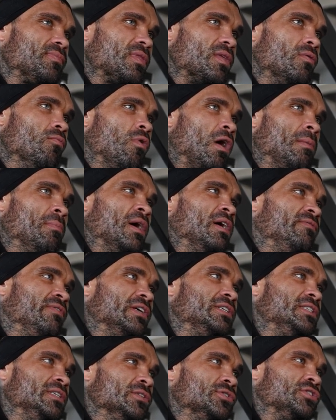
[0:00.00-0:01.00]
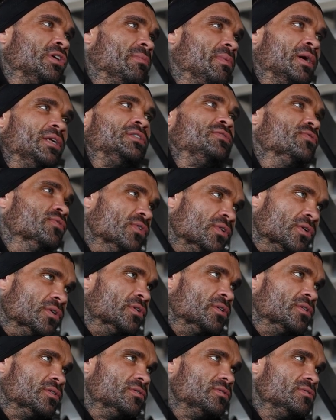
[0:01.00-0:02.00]
why am I investing so much
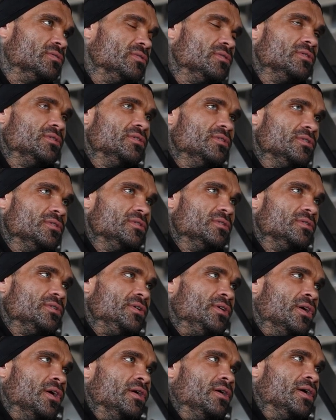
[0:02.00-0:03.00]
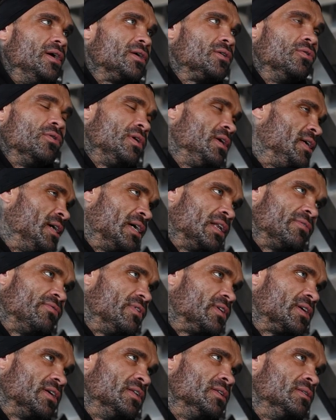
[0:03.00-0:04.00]
for, you know, a cookie cutter
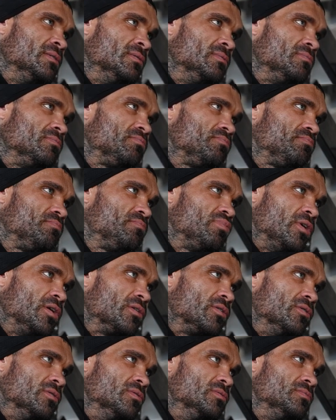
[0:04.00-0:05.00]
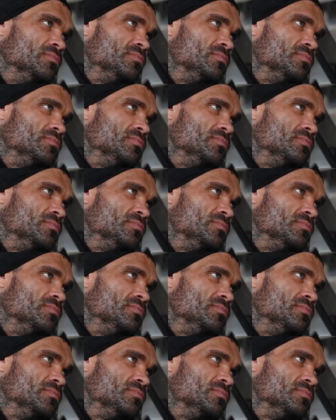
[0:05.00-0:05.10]
fucking protocol?